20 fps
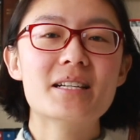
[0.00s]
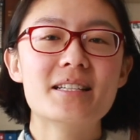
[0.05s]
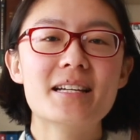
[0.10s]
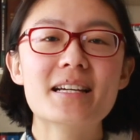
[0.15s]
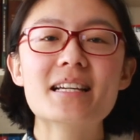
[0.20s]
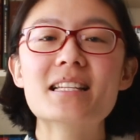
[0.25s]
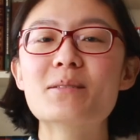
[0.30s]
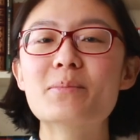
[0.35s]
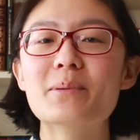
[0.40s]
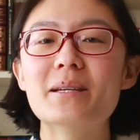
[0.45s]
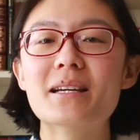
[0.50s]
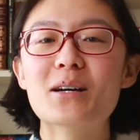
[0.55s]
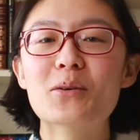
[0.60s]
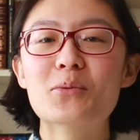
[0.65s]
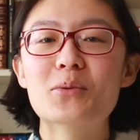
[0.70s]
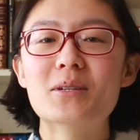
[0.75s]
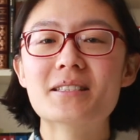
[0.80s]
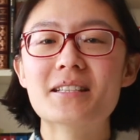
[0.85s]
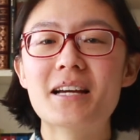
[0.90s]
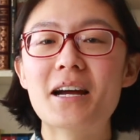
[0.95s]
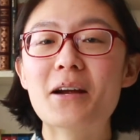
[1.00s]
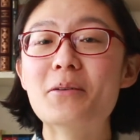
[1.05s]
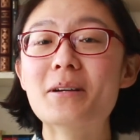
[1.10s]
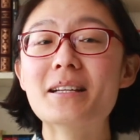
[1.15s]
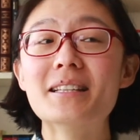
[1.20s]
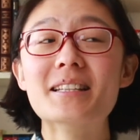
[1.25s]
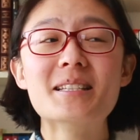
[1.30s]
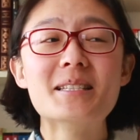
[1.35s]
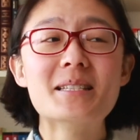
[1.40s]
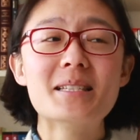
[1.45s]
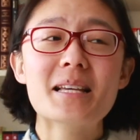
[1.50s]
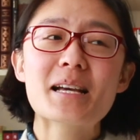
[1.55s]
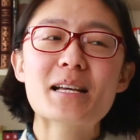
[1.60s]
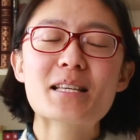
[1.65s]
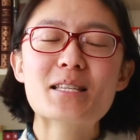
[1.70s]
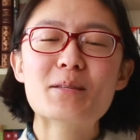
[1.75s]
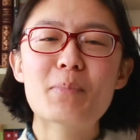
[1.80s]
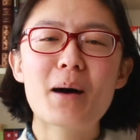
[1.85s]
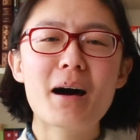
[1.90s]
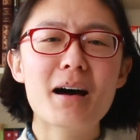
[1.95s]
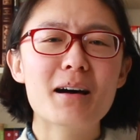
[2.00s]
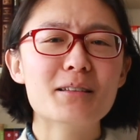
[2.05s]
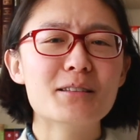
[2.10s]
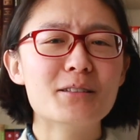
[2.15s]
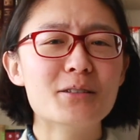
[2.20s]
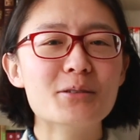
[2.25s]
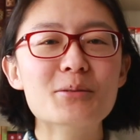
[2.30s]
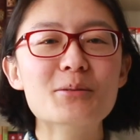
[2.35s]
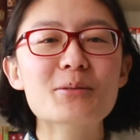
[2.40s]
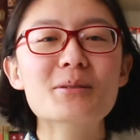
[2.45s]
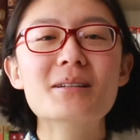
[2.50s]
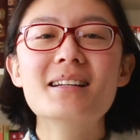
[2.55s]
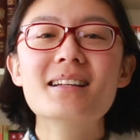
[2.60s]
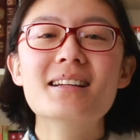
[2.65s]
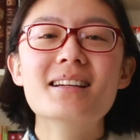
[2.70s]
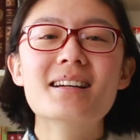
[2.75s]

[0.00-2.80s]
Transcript: Shakespeare was Henry VI Part 2,